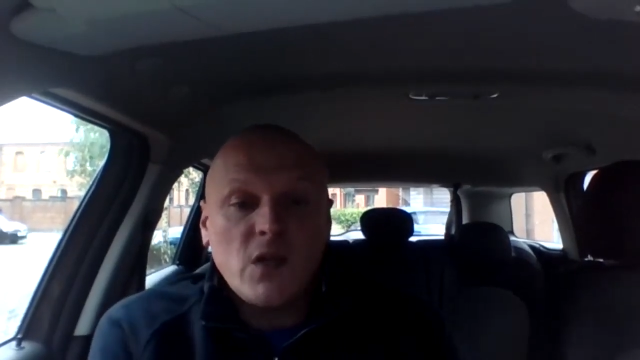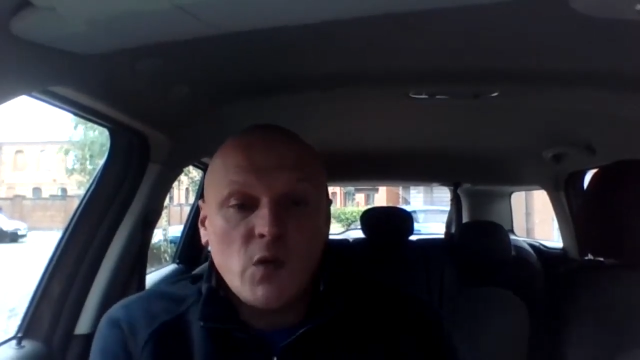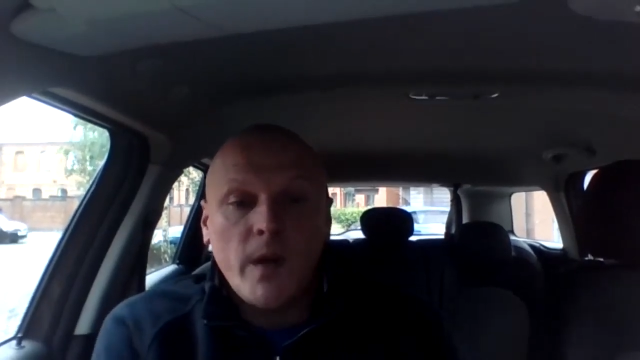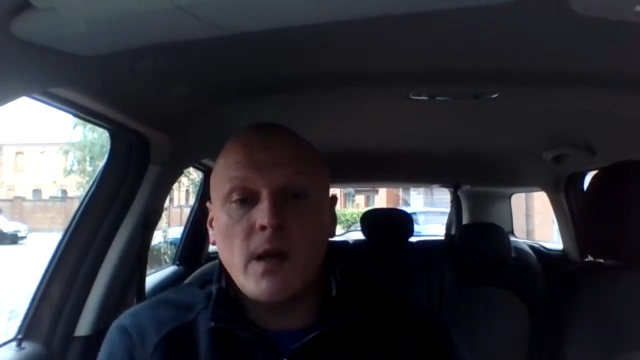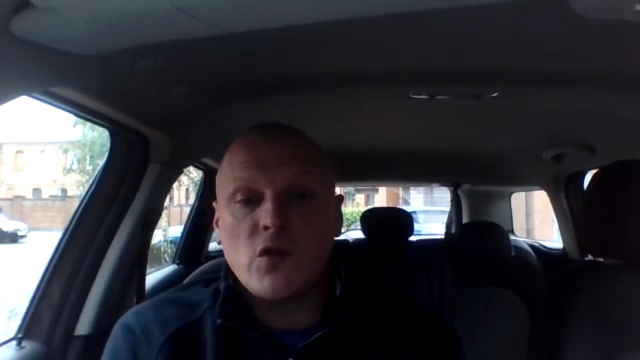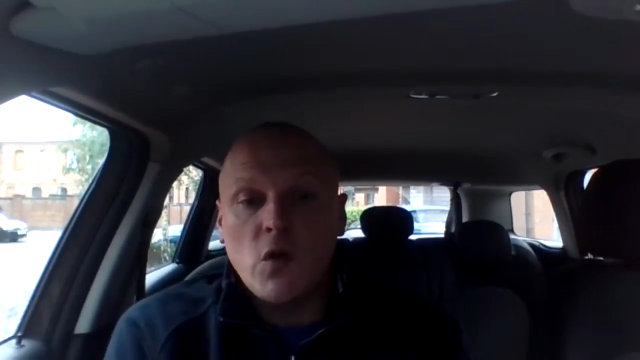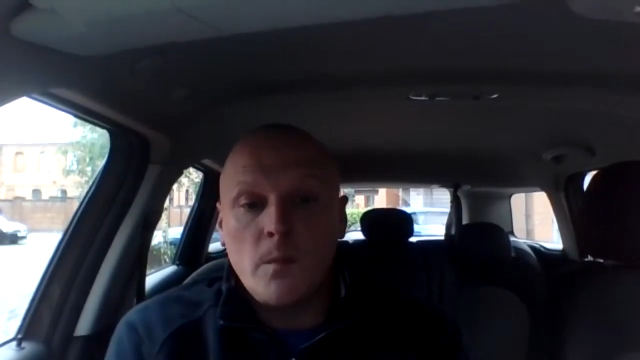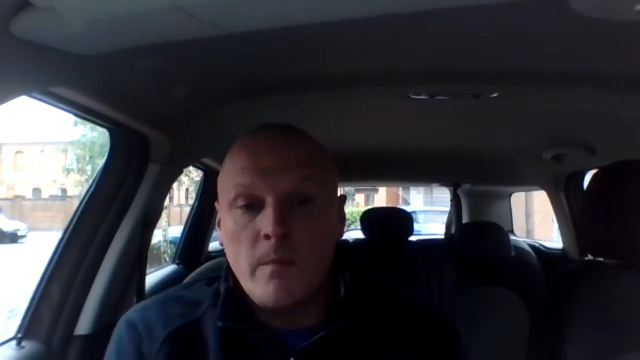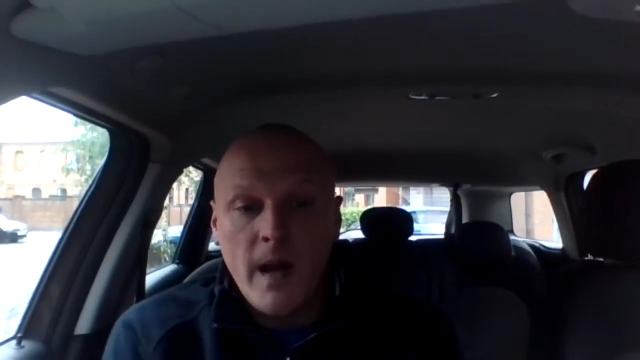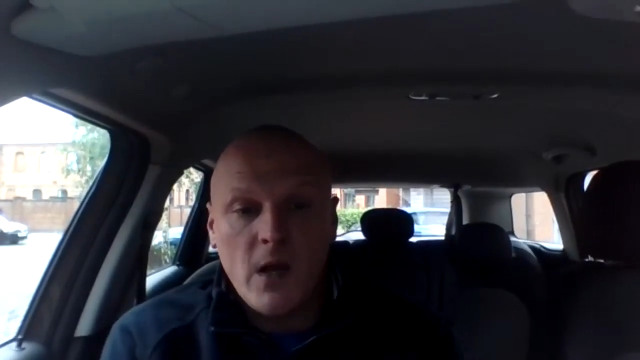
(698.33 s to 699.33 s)
then someone else
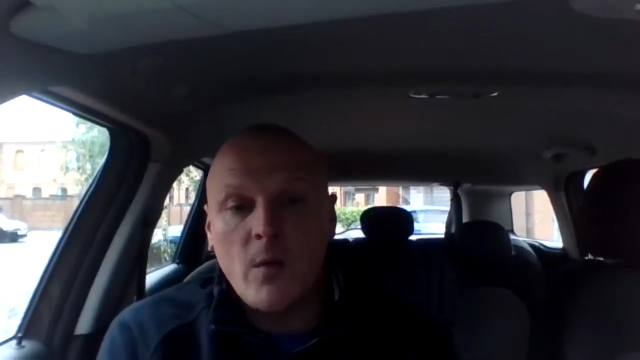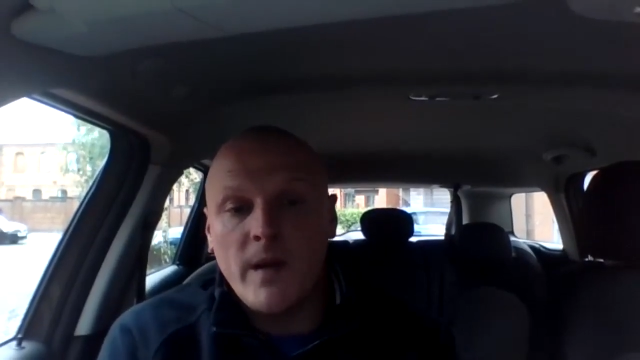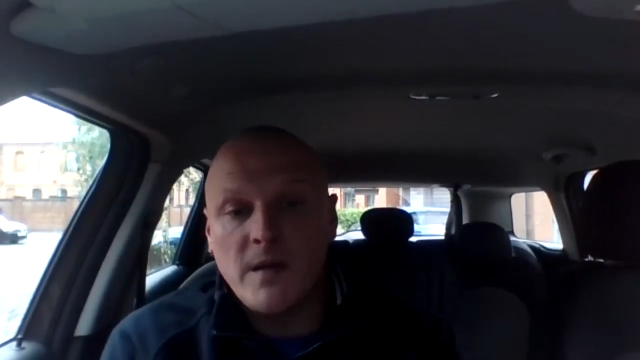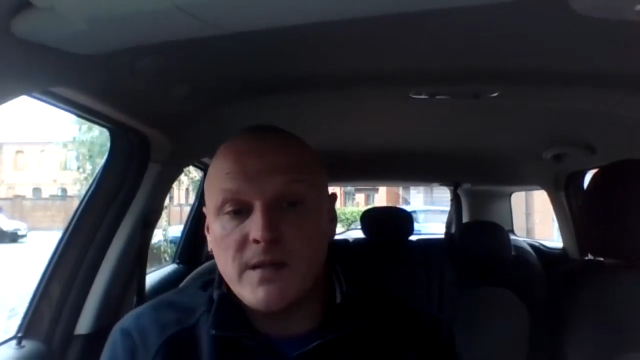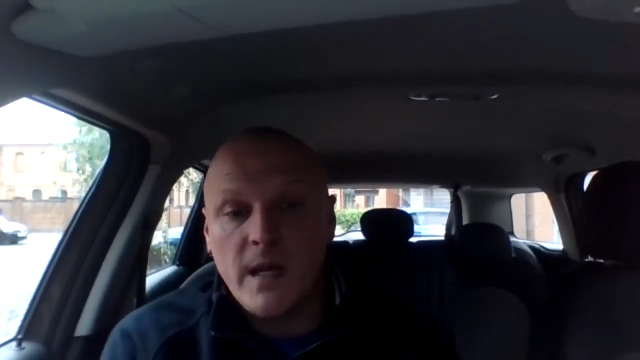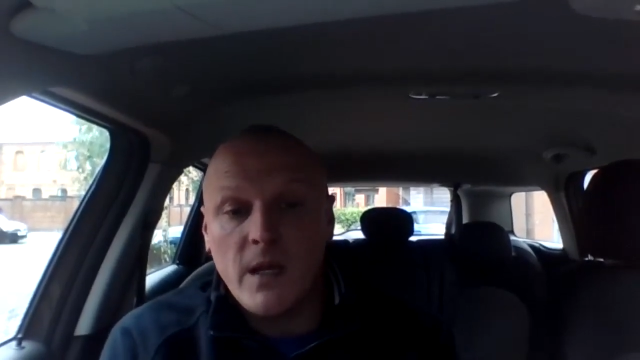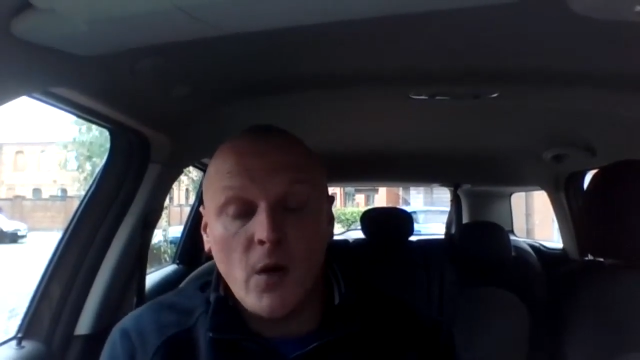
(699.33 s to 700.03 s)
might come in and say,